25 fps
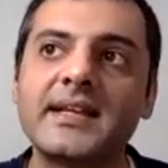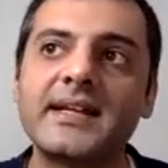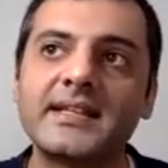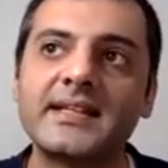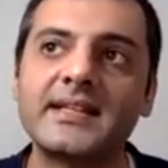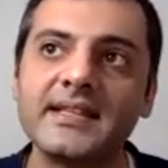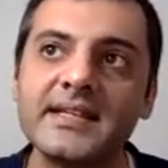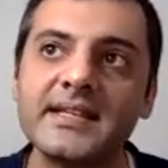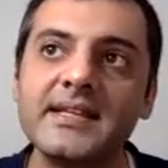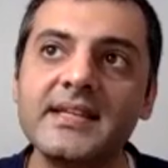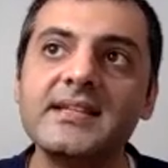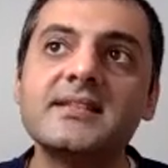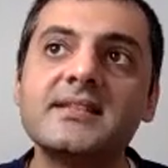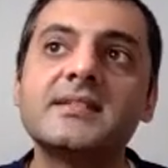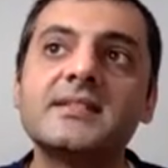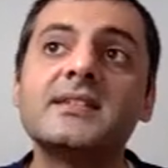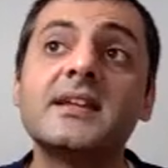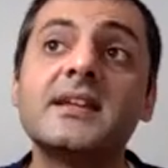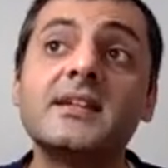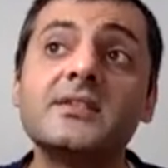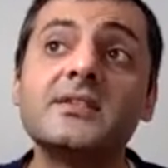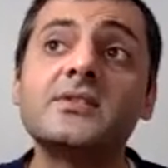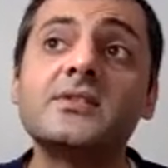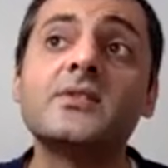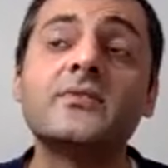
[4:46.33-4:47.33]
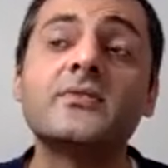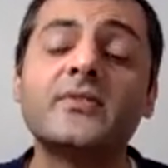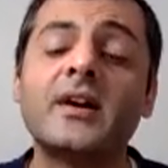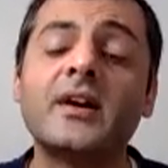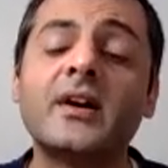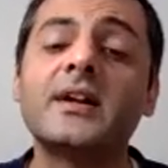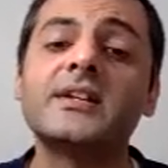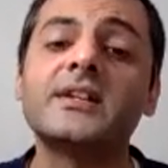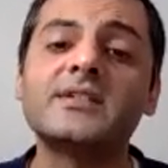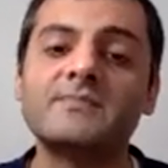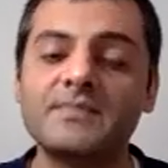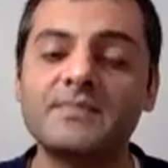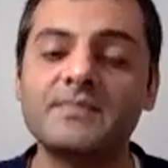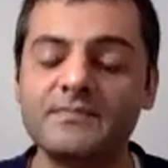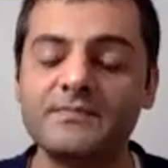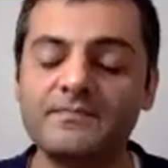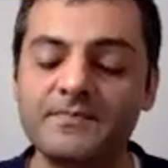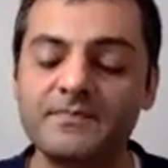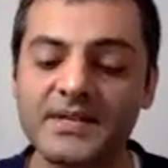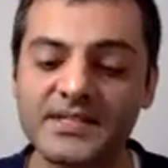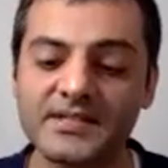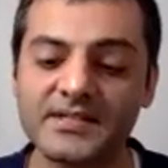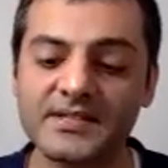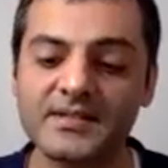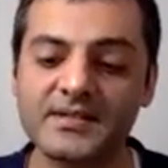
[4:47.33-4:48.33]
at least insofar as
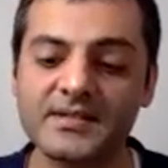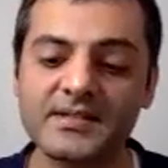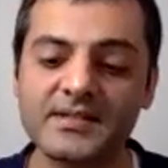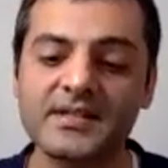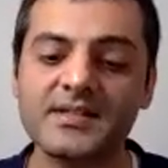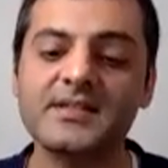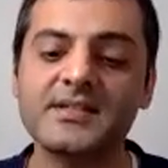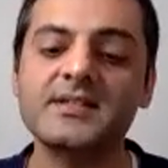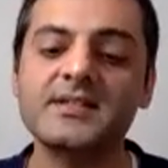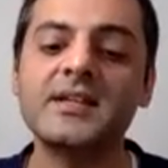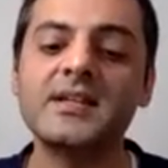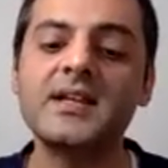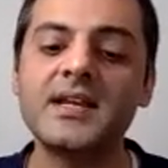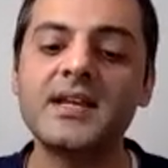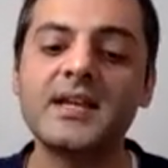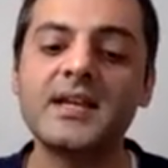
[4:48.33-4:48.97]
businesses